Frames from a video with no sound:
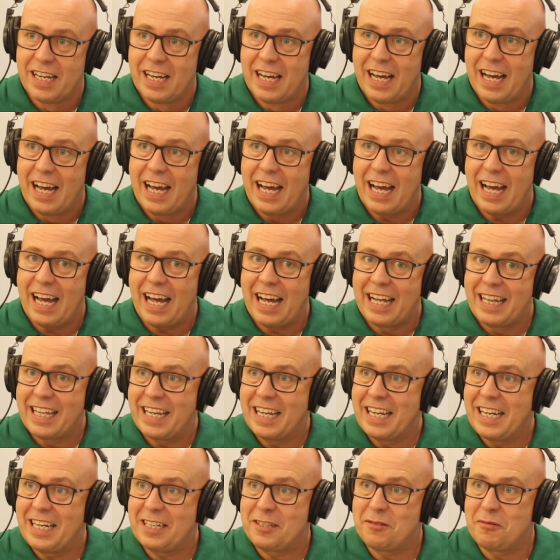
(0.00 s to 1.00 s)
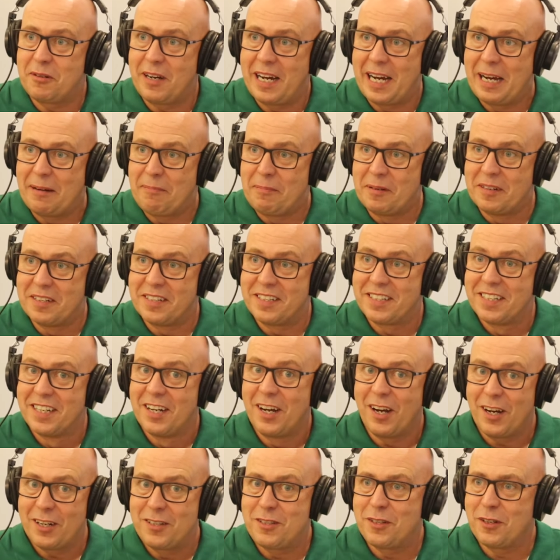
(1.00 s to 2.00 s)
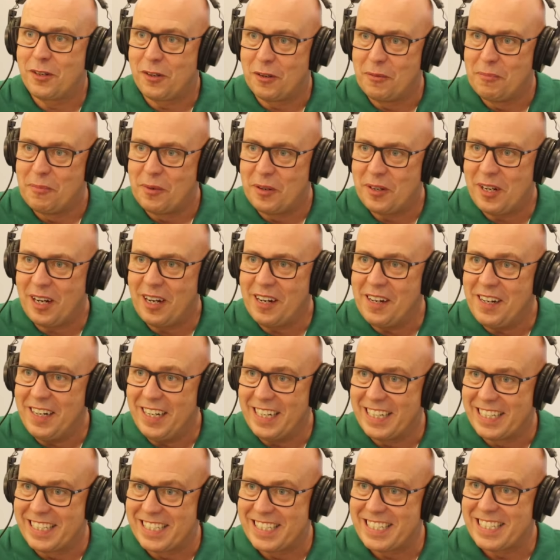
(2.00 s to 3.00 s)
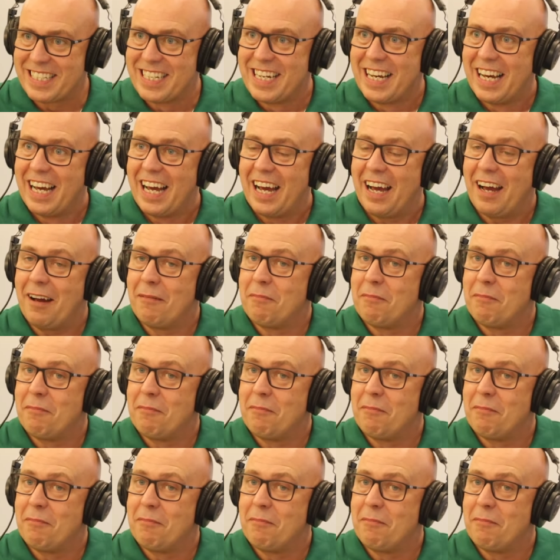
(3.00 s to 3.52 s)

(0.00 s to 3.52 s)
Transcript: Yeah. And then guess what happened? I took on more clients. Yeah, right.